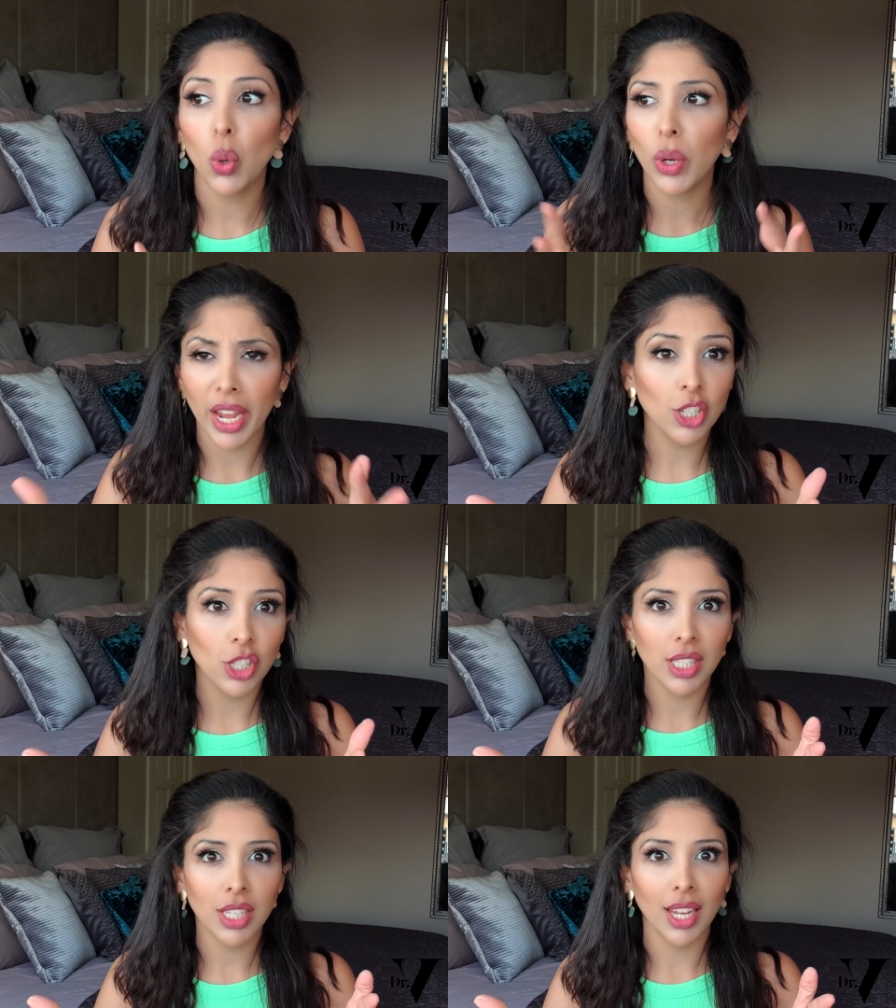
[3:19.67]

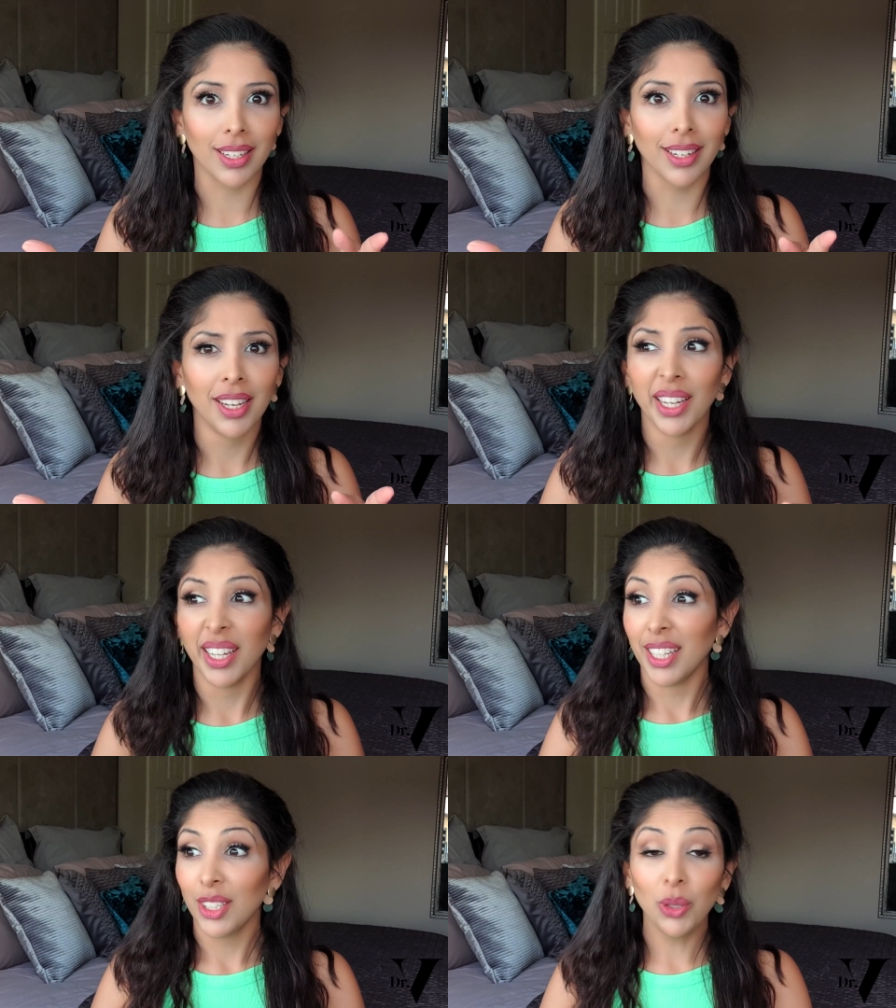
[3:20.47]
Caucasian skin
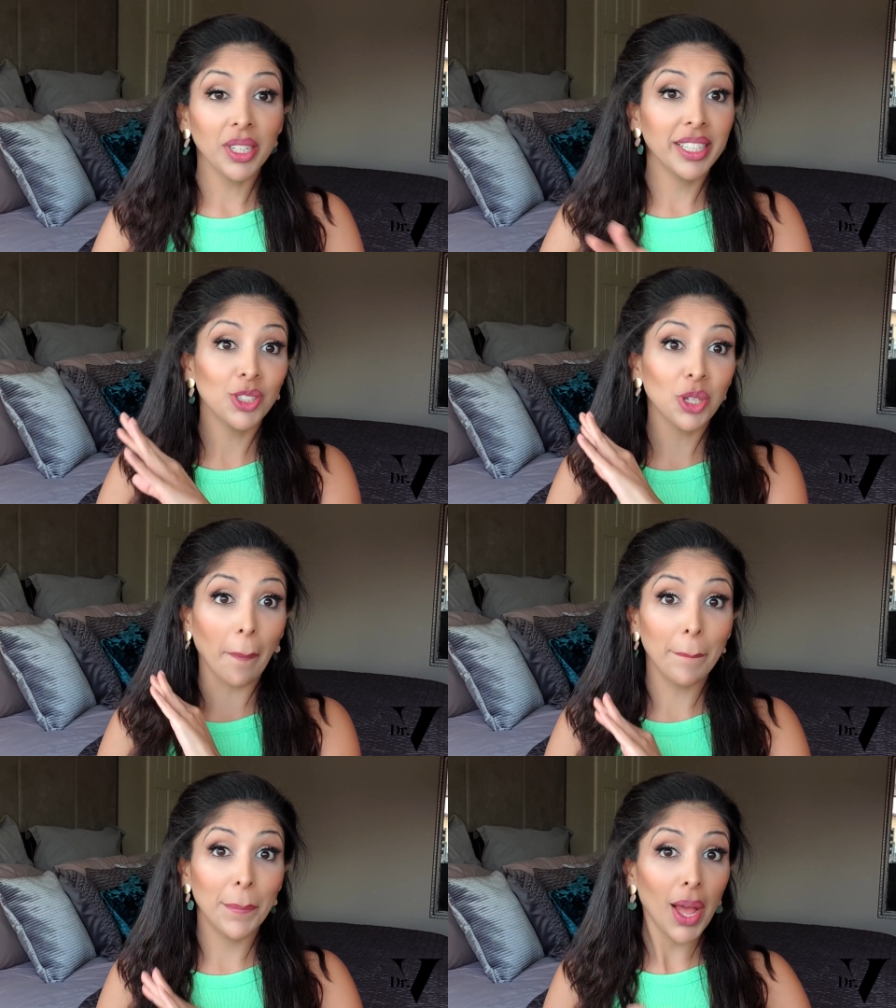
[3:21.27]
you can
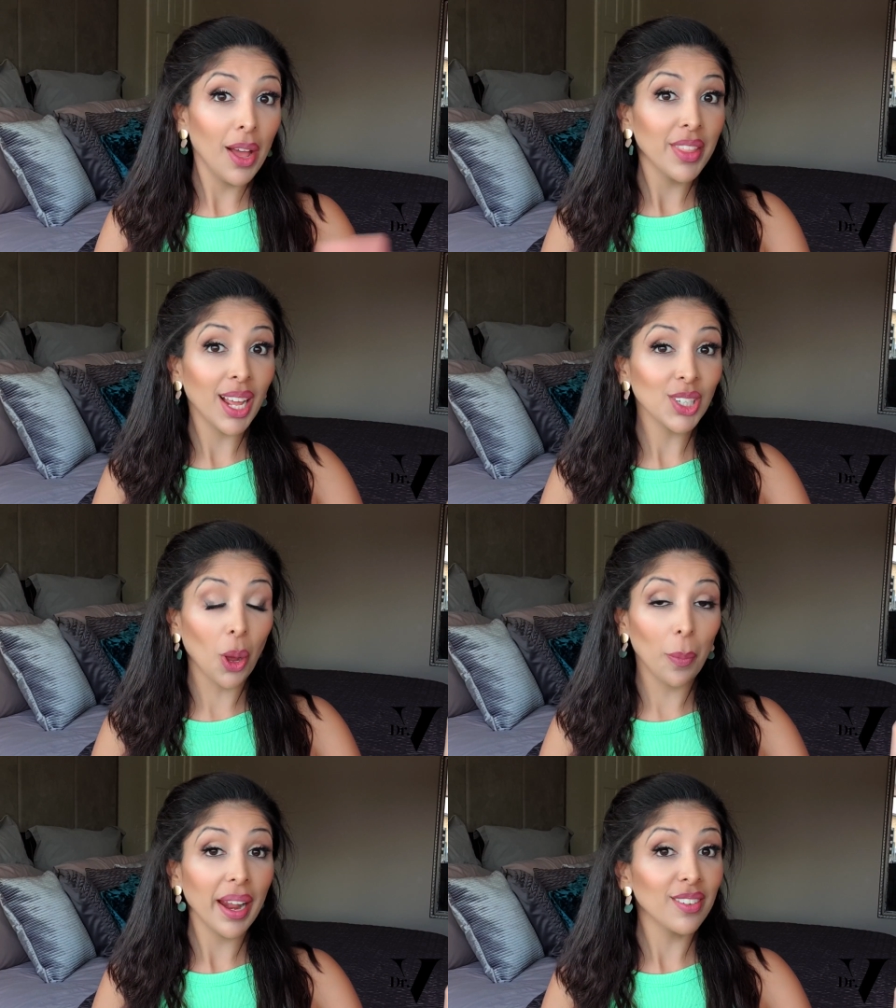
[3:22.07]
literally burn that
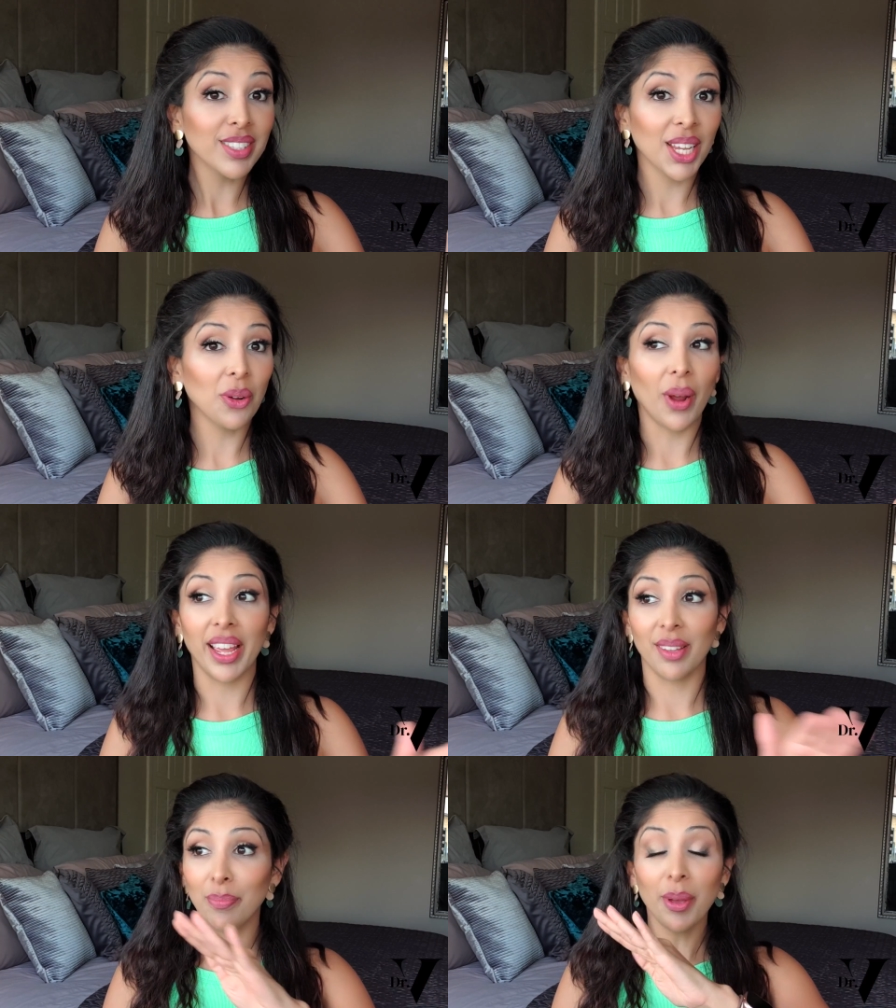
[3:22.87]
top layer of skin
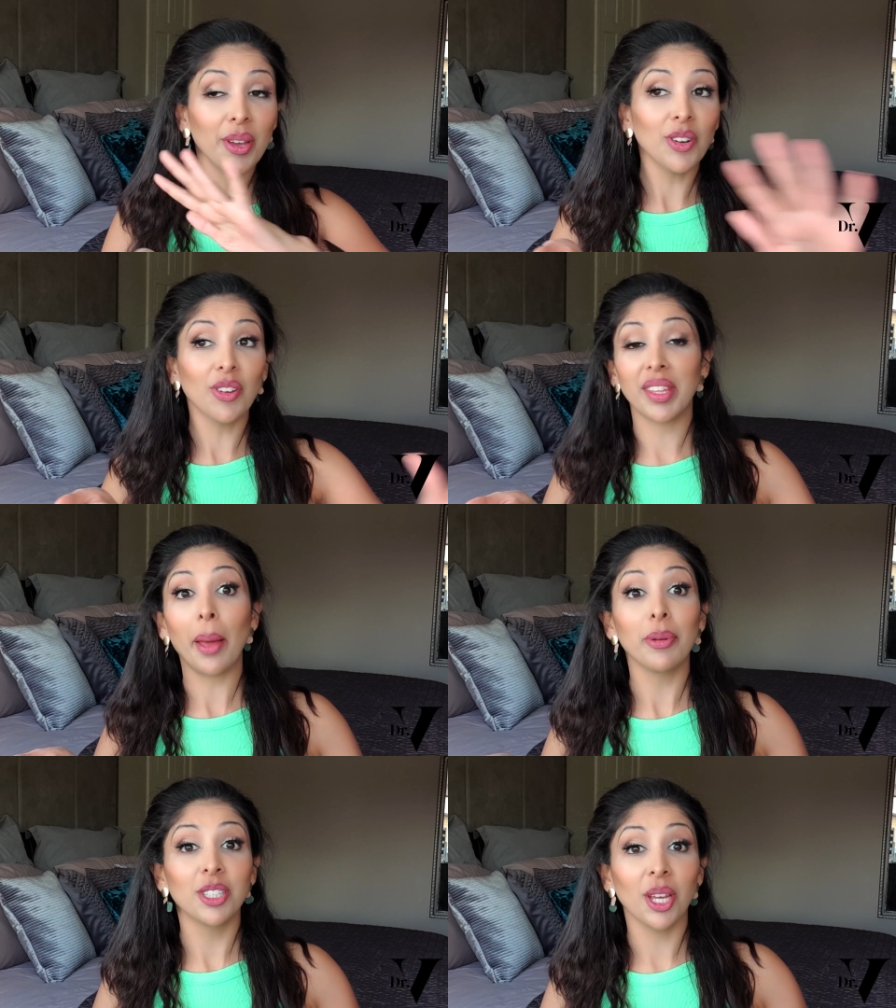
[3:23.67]
away, burn off the
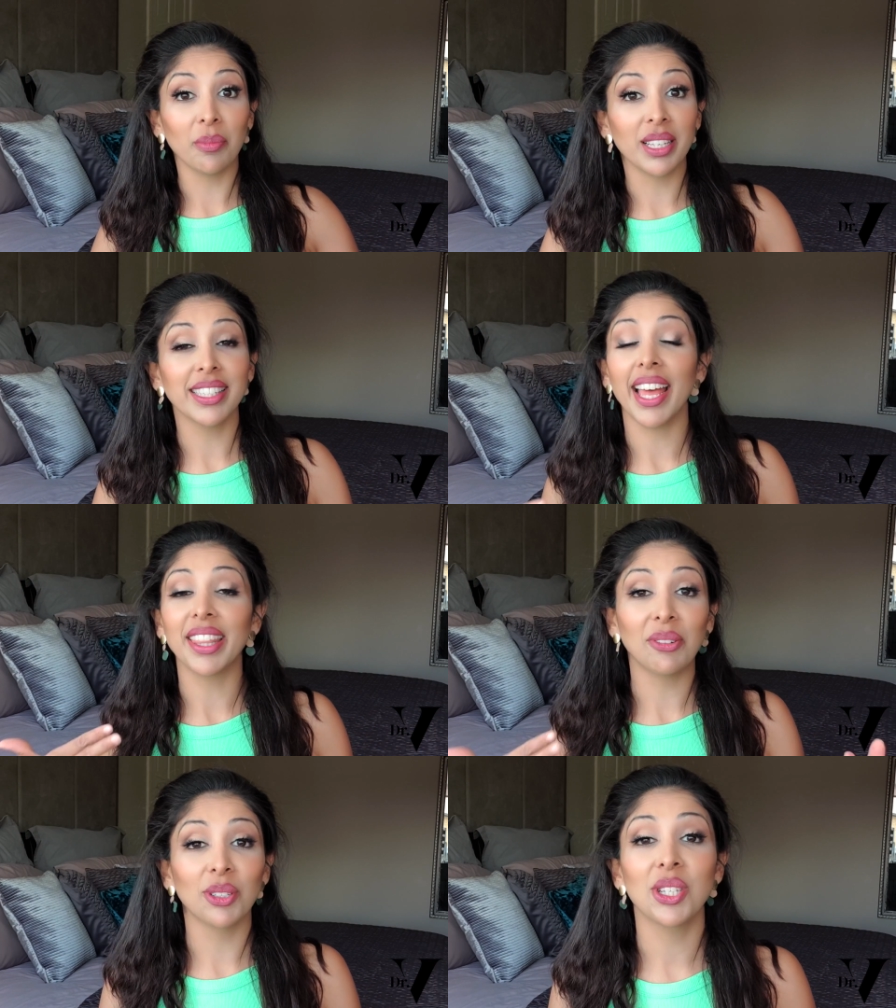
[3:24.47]
epidermis,
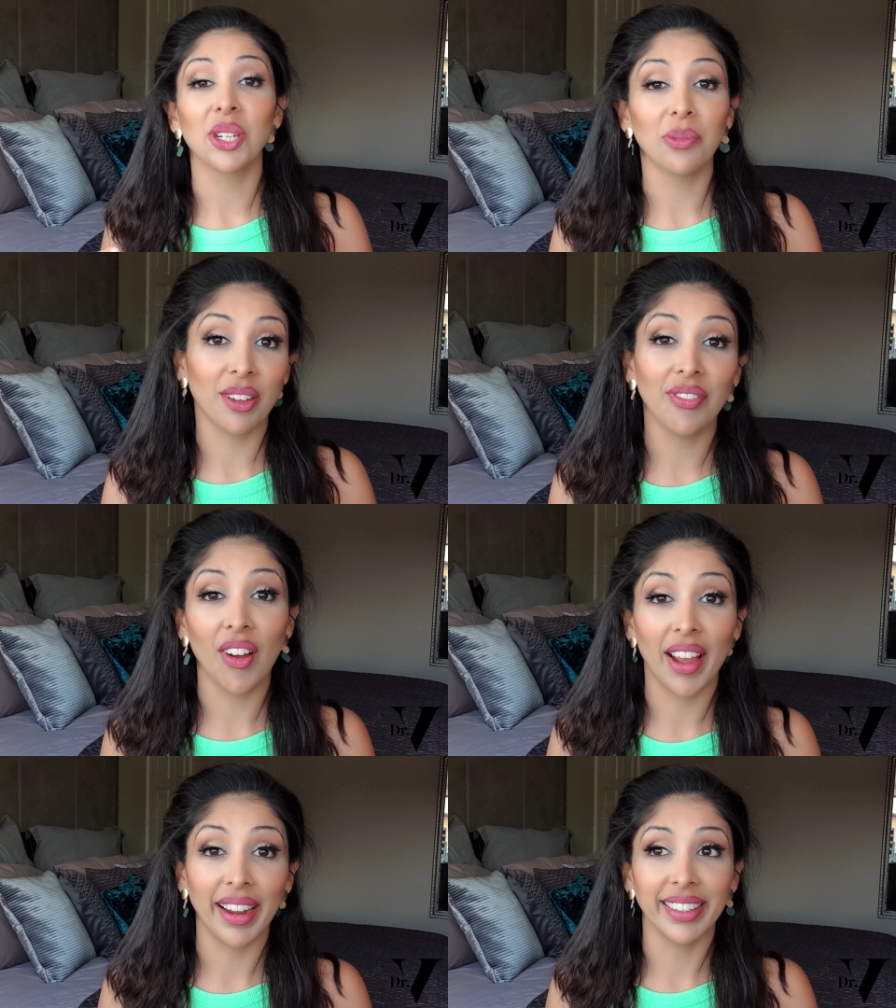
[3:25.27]
and they will still be
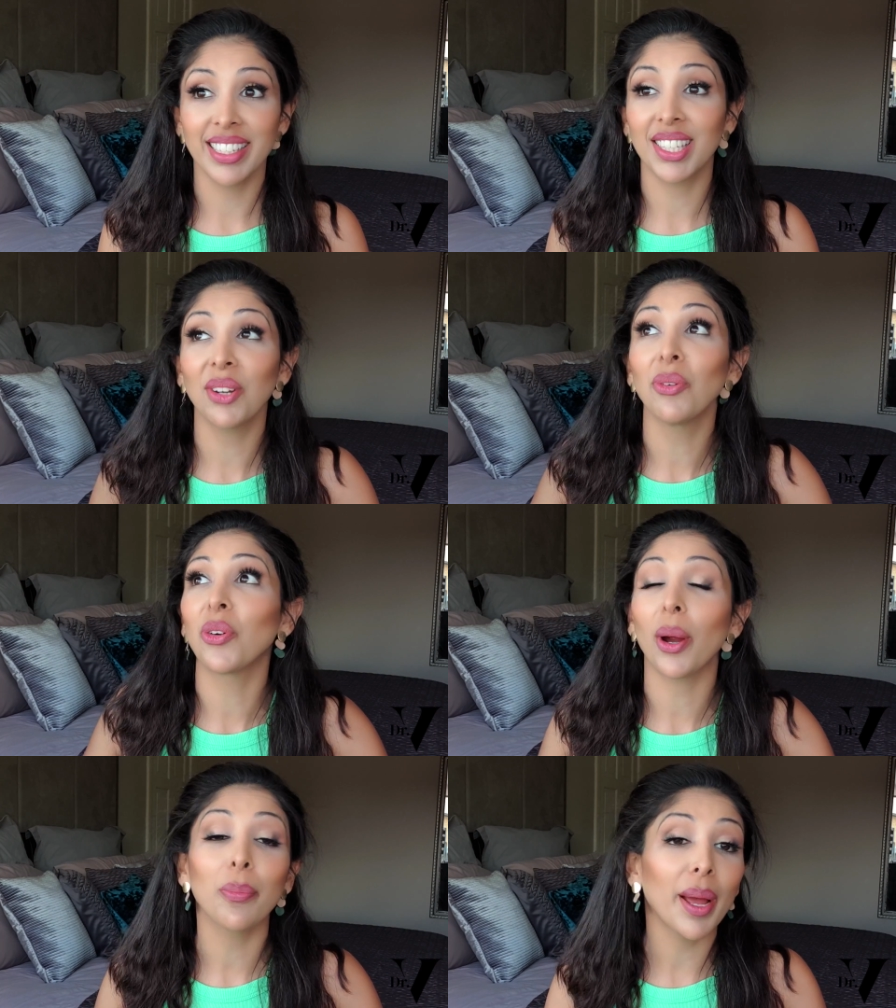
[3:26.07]
fine. The skin will
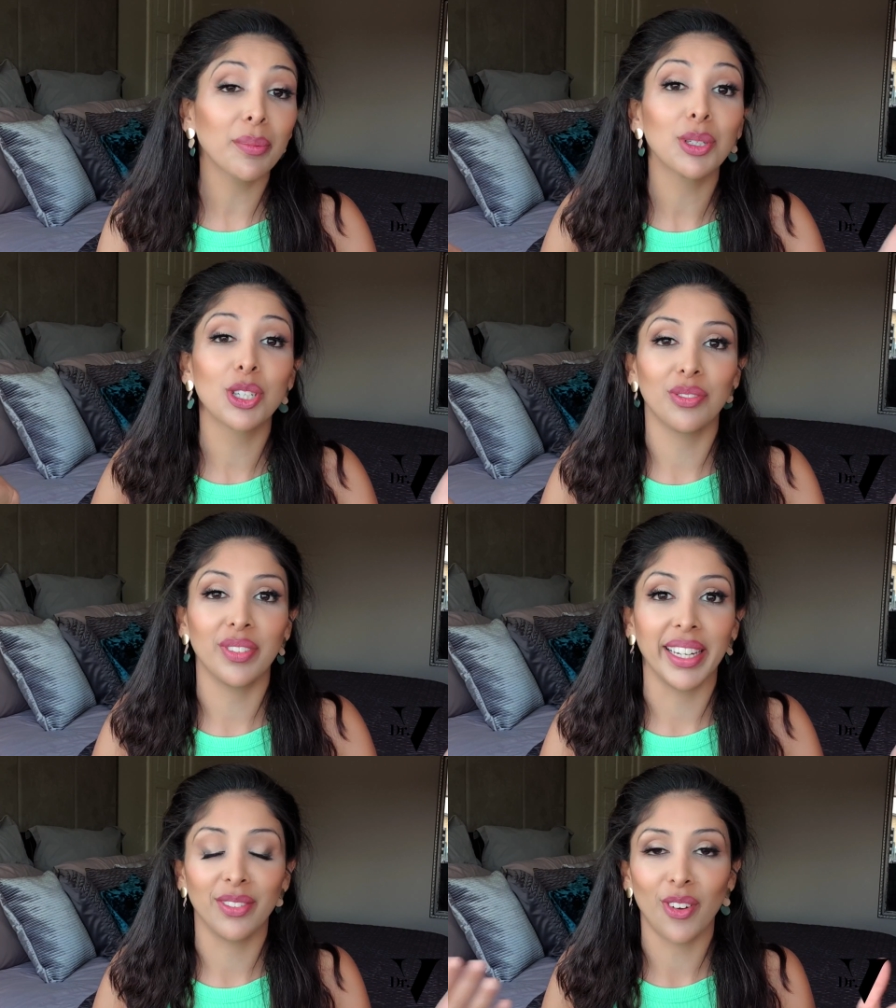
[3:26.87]
grow back
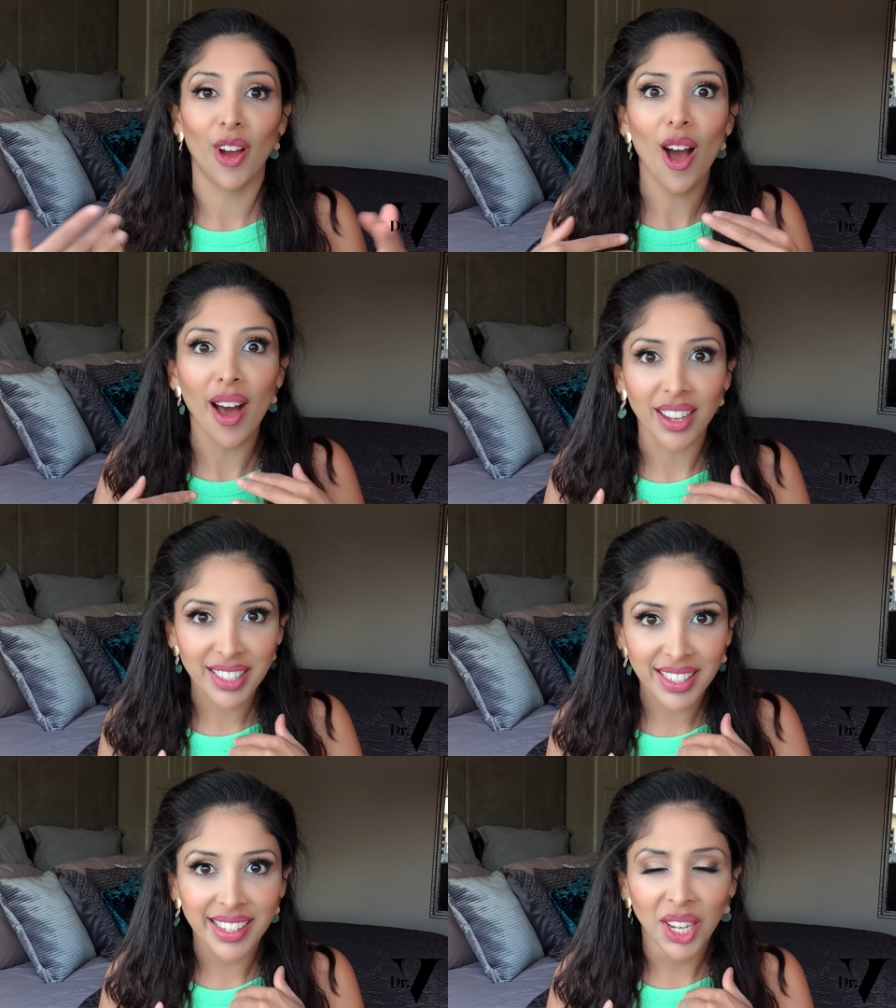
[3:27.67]
beautifully. For
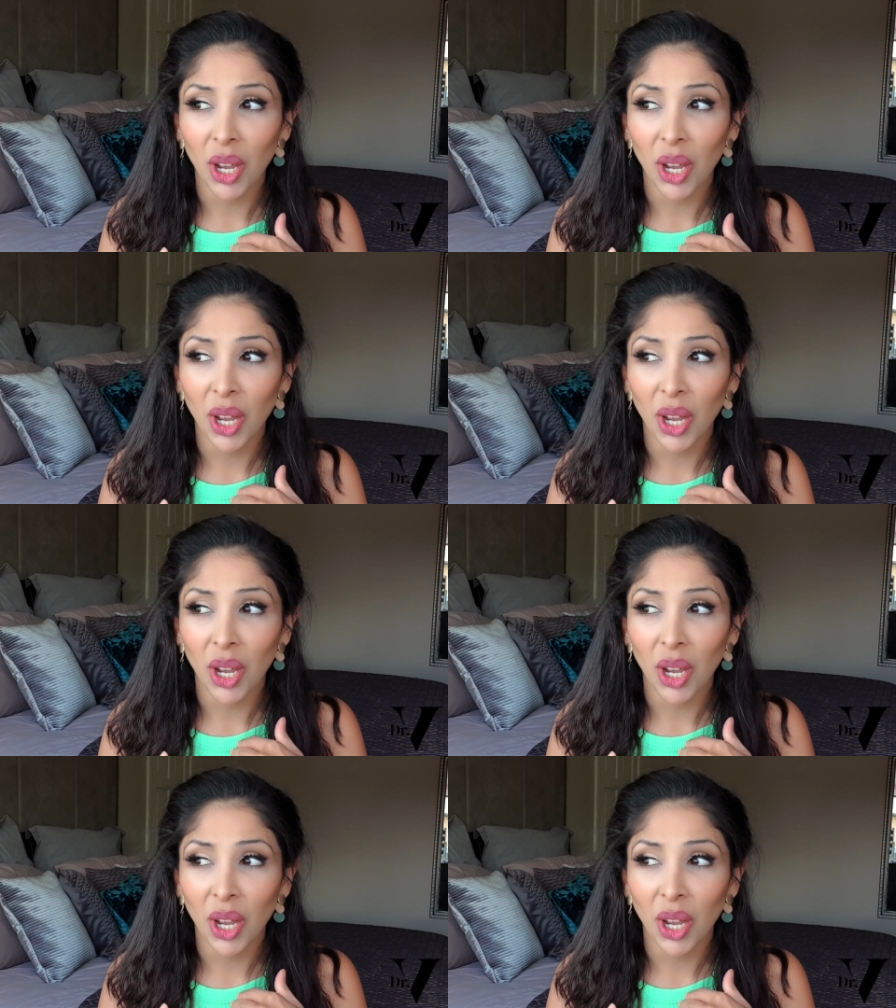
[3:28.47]
us,